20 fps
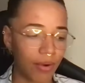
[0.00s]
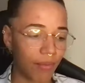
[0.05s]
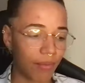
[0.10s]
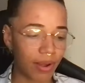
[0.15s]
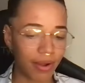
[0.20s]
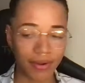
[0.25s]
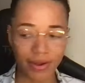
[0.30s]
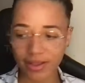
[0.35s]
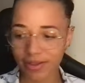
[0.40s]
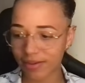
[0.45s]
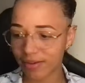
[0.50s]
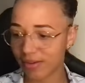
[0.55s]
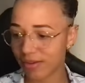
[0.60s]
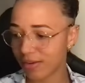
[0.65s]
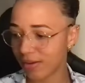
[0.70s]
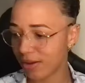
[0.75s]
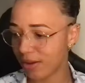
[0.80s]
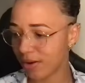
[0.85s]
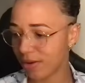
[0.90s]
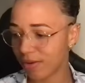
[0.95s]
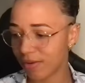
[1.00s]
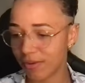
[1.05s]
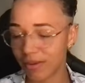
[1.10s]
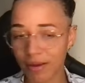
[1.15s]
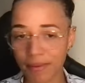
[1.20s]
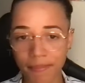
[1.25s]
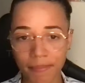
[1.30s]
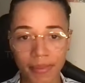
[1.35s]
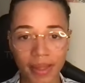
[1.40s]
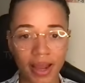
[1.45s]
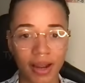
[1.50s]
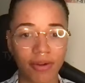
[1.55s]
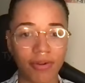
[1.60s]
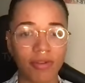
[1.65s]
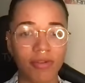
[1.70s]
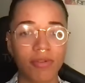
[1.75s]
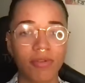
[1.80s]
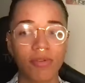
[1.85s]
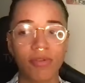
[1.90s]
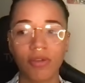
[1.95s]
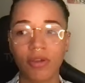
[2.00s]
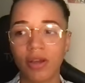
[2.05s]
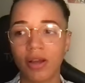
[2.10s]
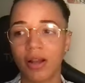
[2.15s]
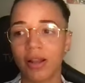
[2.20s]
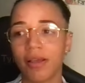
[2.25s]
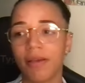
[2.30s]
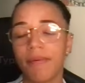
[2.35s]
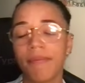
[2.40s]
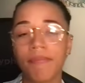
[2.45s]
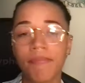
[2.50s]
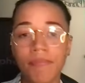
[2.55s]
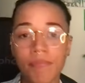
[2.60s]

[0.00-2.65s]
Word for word: Whereas, you know, some black crystals you gotta